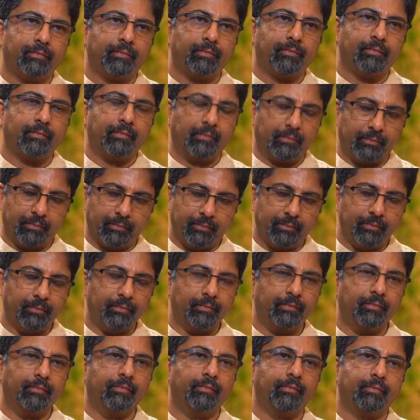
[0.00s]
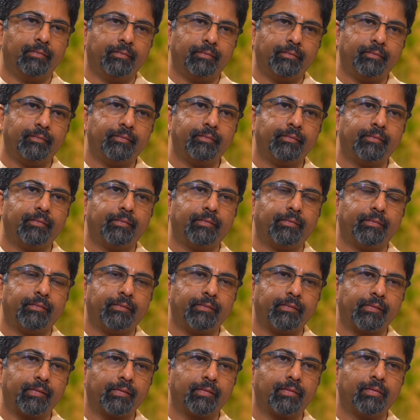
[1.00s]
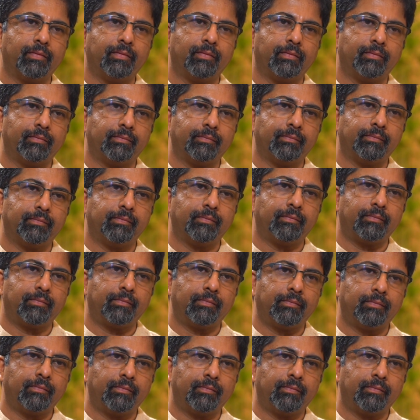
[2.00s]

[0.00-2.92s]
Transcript: interaction. Mm-hmm. So, as I